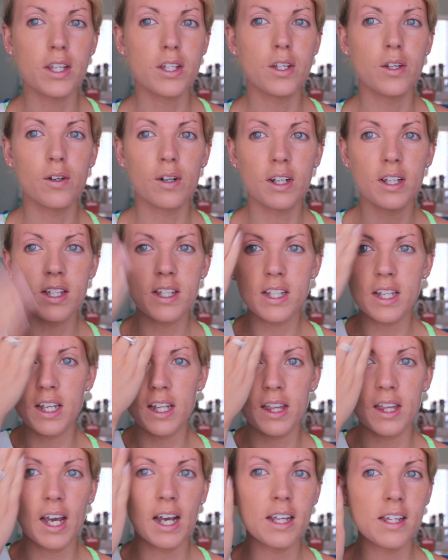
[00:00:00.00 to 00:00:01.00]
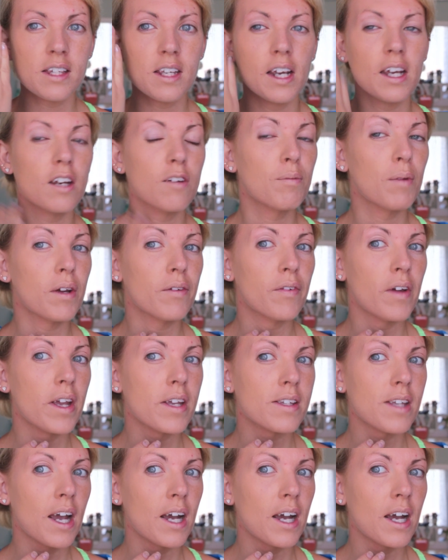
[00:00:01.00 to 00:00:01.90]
so you can see that side of my face